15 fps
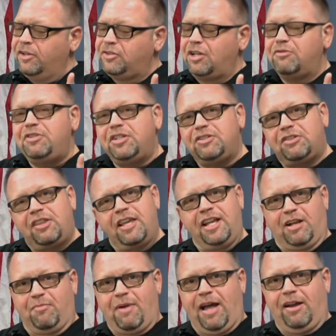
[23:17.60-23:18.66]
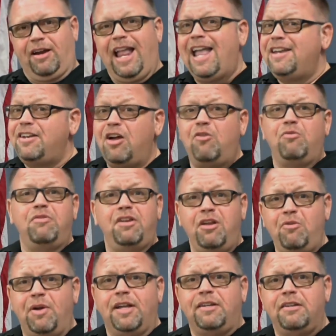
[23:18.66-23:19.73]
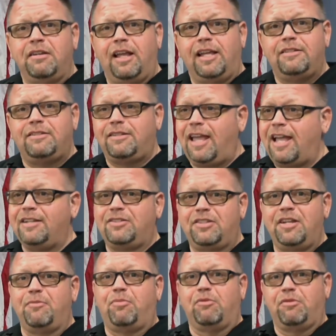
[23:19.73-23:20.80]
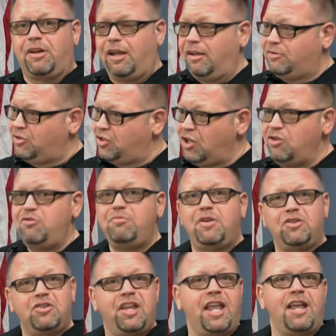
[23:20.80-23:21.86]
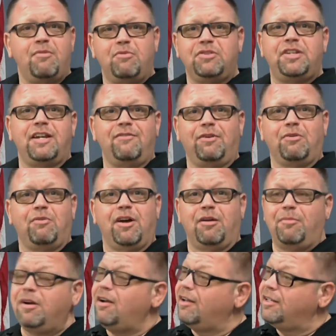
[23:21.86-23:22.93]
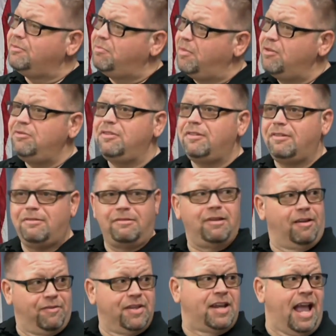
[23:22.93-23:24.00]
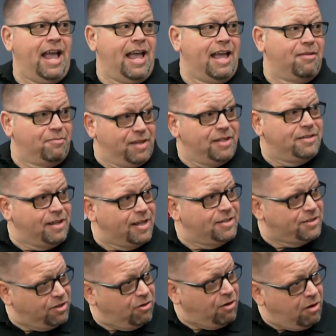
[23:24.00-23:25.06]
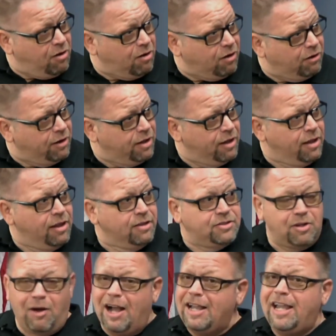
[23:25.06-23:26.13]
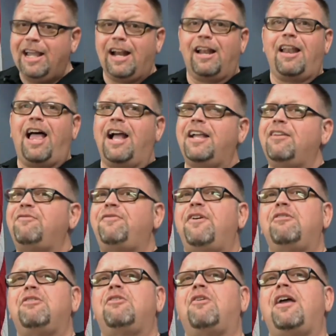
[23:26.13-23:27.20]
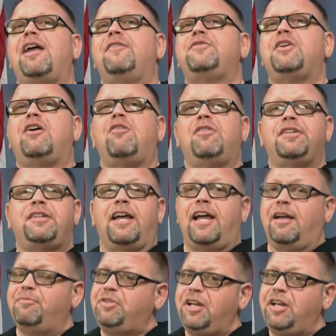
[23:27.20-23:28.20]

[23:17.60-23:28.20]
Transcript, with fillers: So just think about it and don't do it. It's that simple. Assume uh, there's cameras everywhere because most of the time these days there are. So I get a lot, I get photographs all the time.